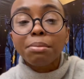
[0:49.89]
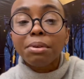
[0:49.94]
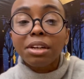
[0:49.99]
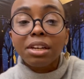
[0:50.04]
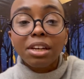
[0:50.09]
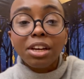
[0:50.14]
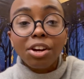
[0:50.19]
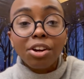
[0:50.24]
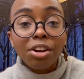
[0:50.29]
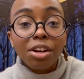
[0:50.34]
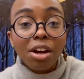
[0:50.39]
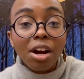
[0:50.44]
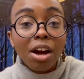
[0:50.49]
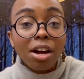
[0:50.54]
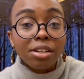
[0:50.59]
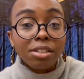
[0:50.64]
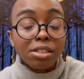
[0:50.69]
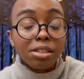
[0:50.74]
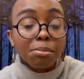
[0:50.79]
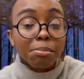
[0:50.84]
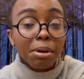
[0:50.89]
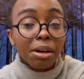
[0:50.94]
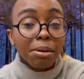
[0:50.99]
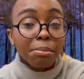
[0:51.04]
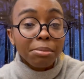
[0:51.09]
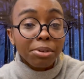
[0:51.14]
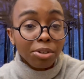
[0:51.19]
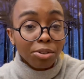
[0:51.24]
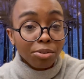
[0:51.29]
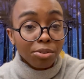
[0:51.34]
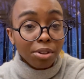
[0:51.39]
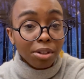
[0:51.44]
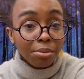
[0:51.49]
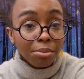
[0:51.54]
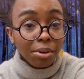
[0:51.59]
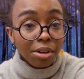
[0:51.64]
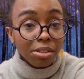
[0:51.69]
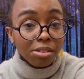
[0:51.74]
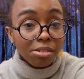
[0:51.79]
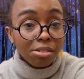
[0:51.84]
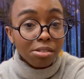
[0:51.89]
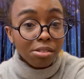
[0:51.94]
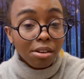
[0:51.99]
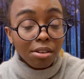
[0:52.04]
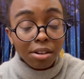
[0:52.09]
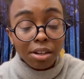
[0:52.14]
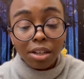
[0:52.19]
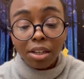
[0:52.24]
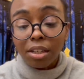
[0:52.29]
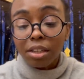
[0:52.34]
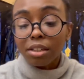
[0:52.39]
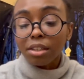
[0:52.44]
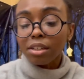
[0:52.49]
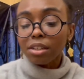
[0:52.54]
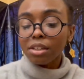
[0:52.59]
gonna carry on to my middle grade ones, all right?